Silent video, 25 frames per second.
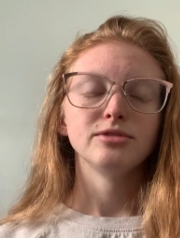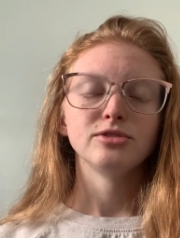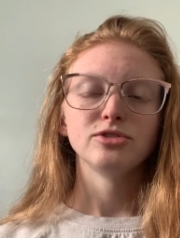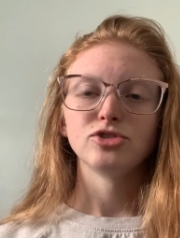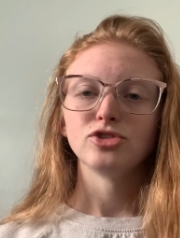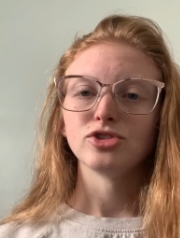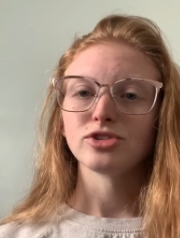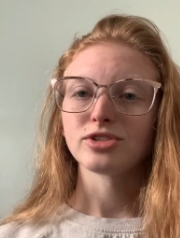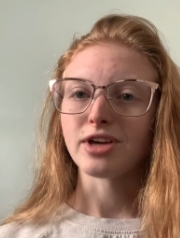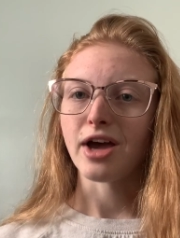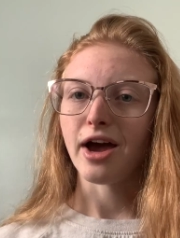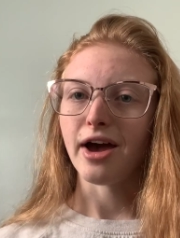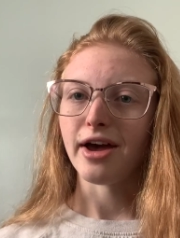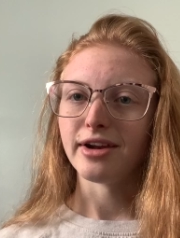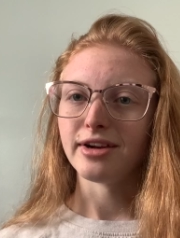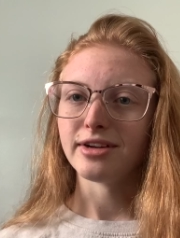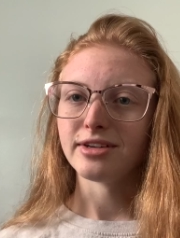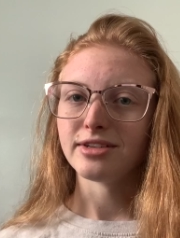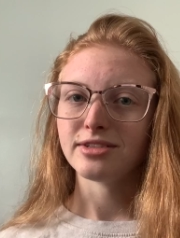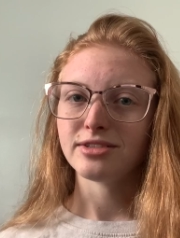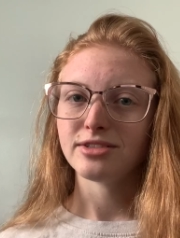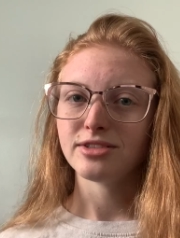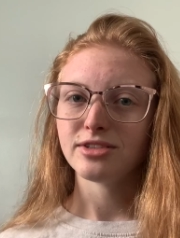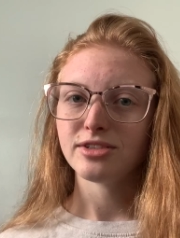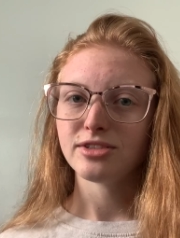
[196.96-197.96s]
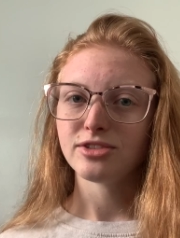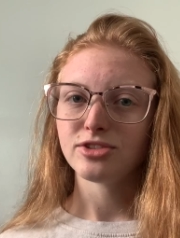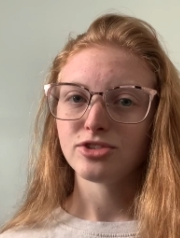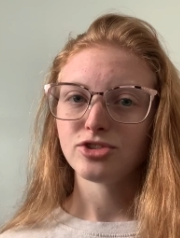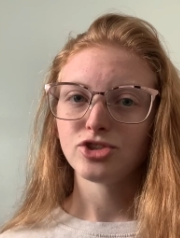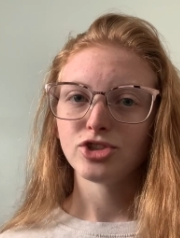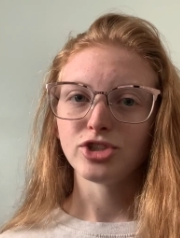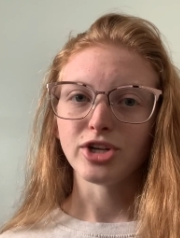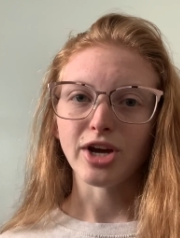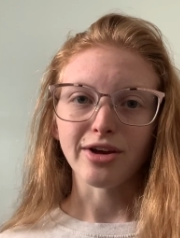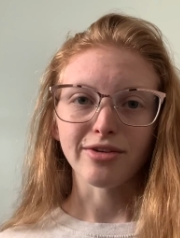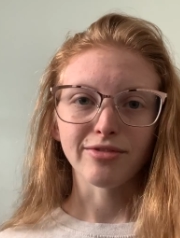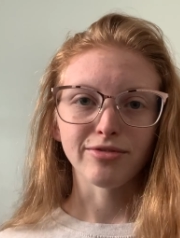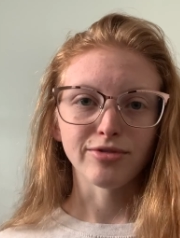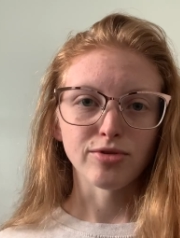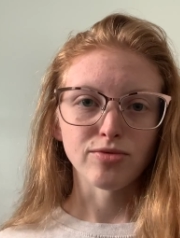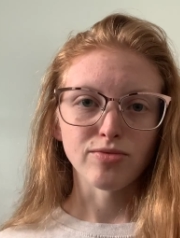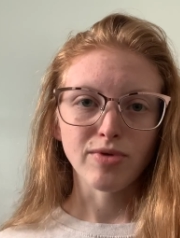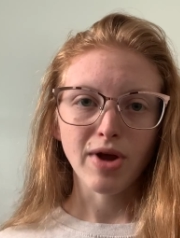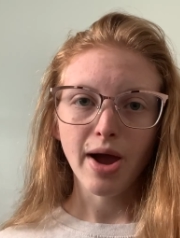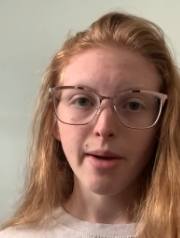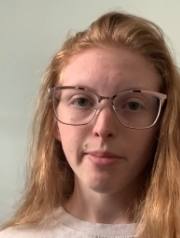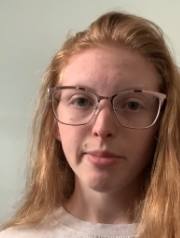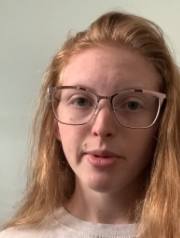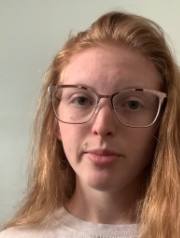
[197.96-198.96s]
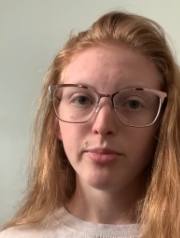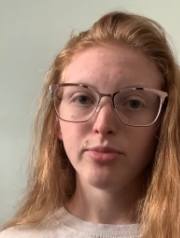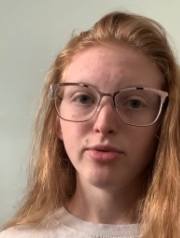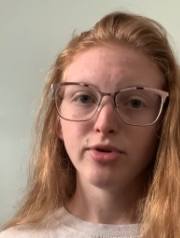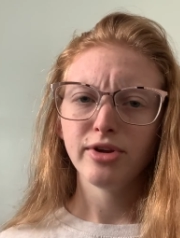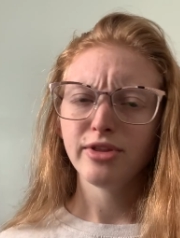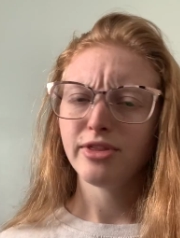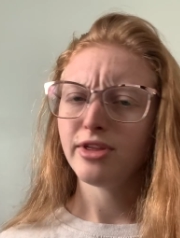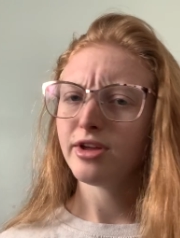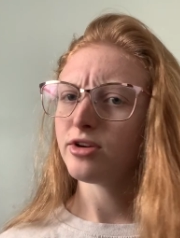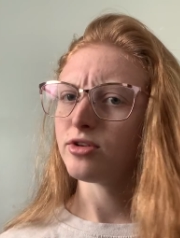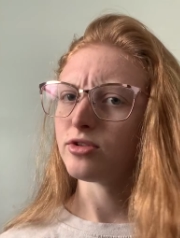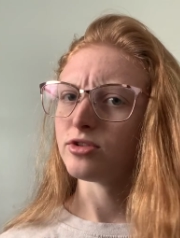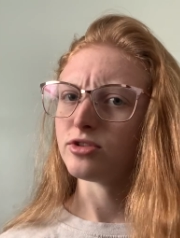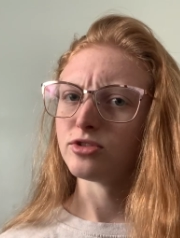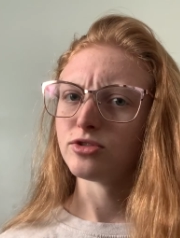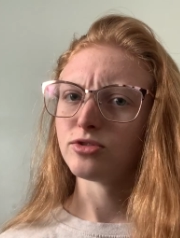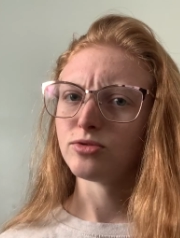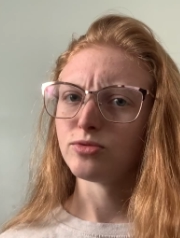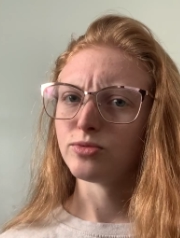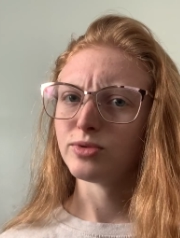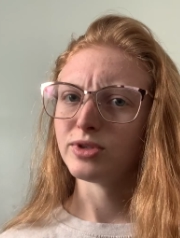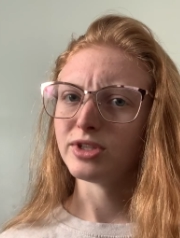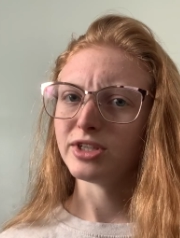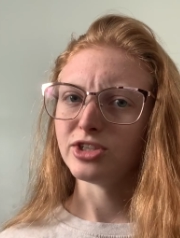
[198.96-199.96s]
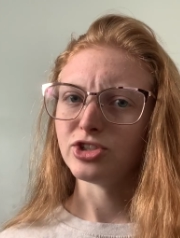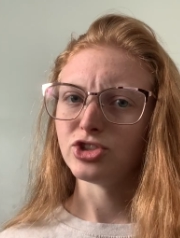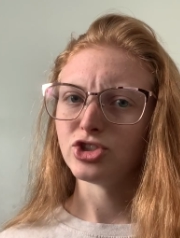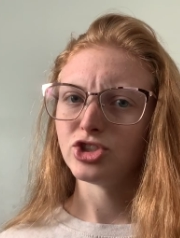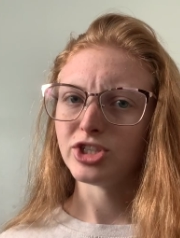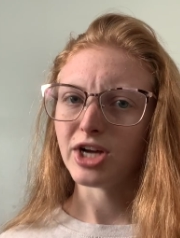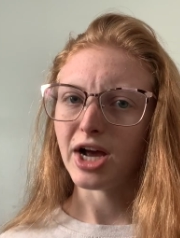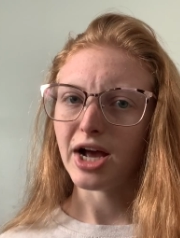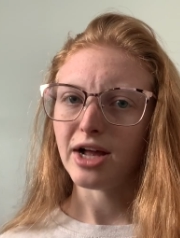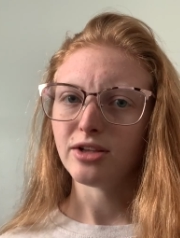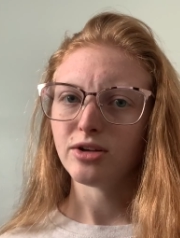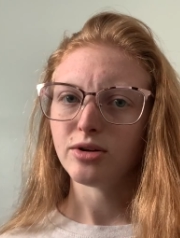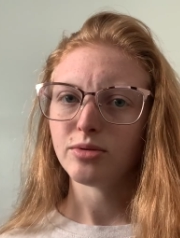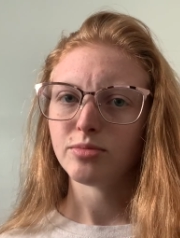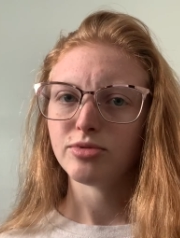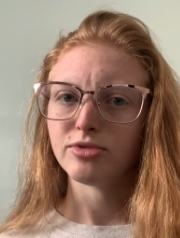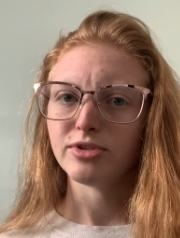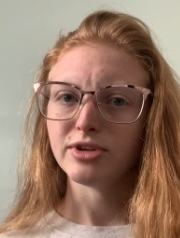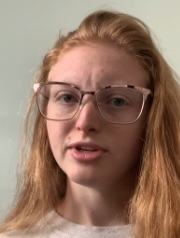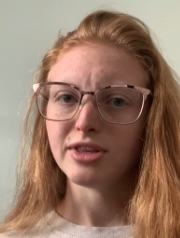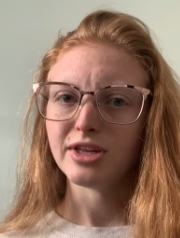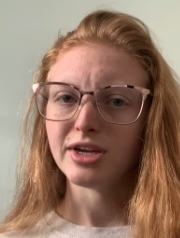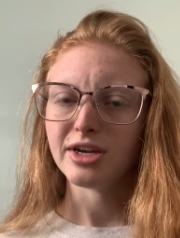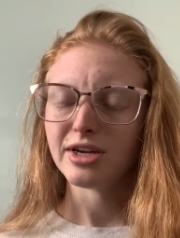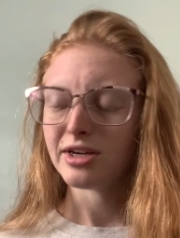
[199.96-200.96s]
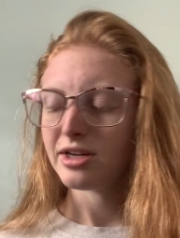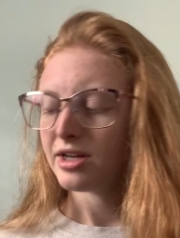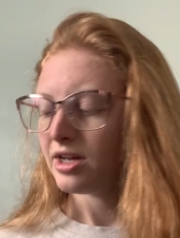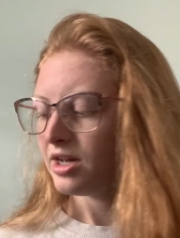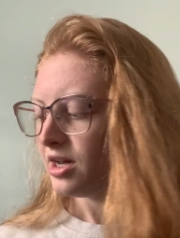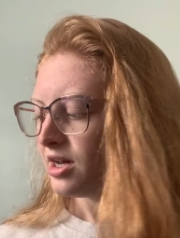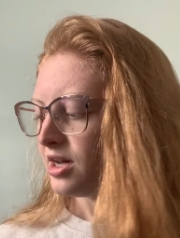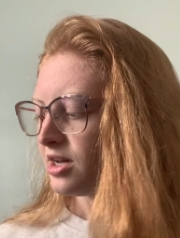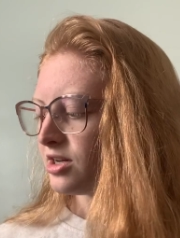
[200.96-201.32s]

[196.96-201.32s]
Just kind of check for rapid breathing or really shallow breathing.